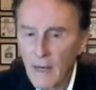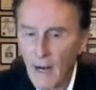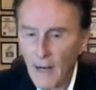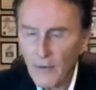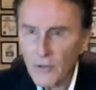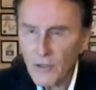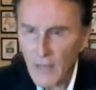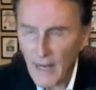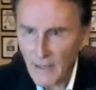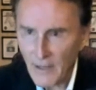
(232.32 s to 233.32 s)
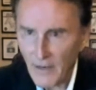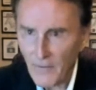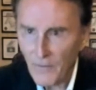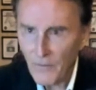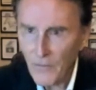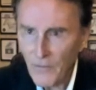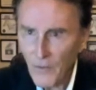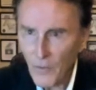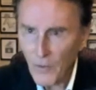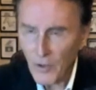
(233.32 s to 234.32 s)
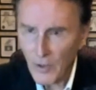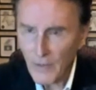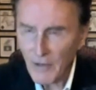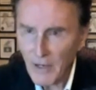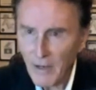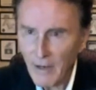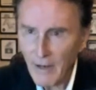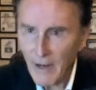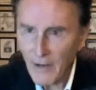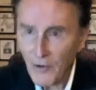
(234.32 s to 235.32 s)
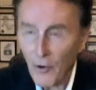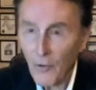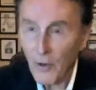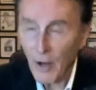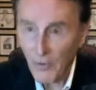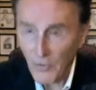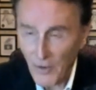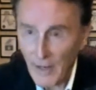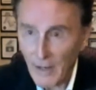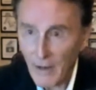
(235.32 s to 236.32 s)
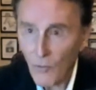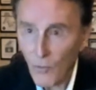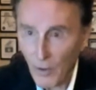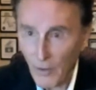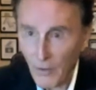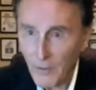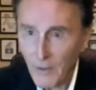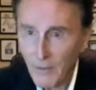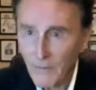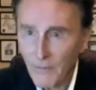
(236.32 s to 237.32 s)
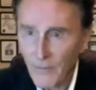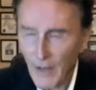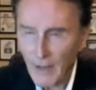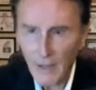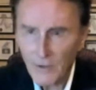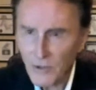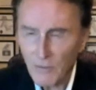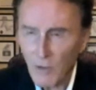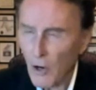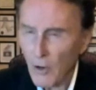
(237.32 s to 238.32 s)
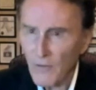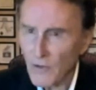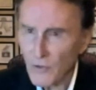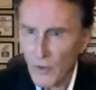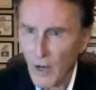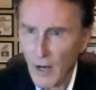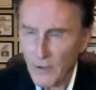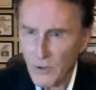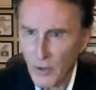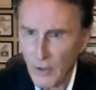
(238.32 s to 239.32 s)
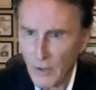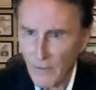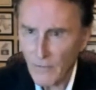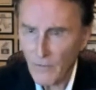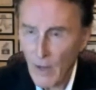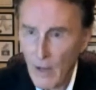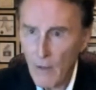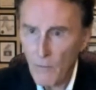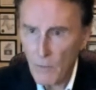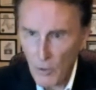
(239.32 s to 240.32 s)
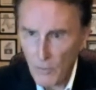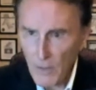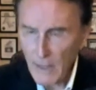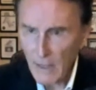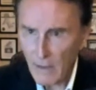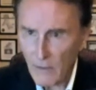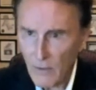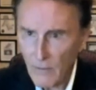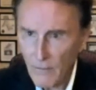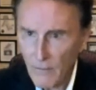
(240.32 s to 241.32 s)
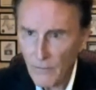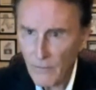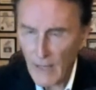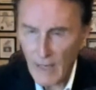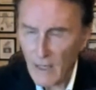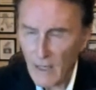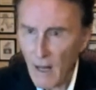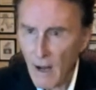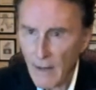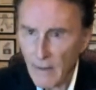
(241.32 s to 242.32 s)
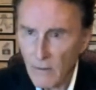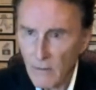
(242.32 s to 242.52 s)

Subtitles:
understanding when you're living in your own authentic world and not some artificial construct of be obedient, get in line,